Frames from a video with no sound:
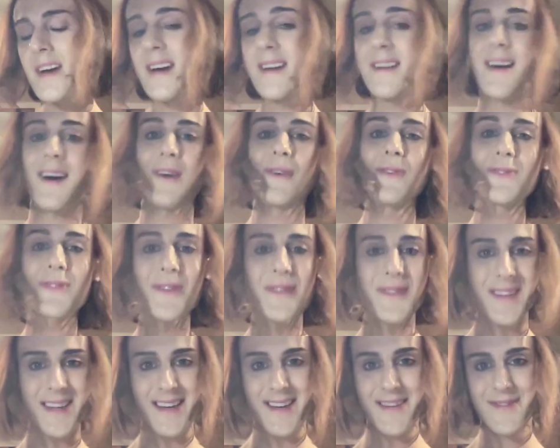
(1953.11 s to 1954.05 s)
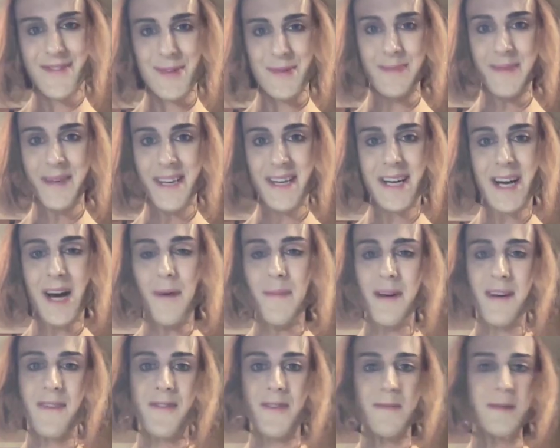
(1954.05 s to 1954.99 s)
And I also think, for me,
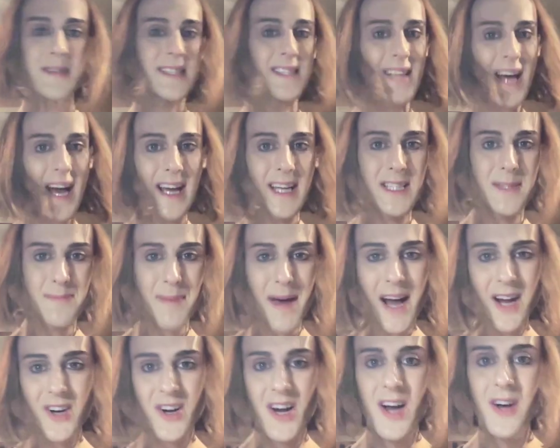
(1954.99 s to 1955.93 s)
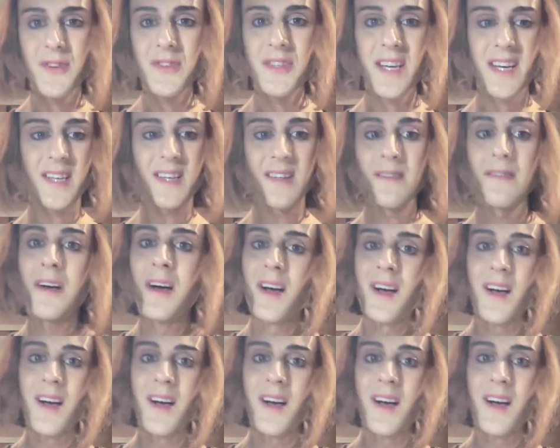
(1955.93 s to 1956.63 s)
coming from a science background and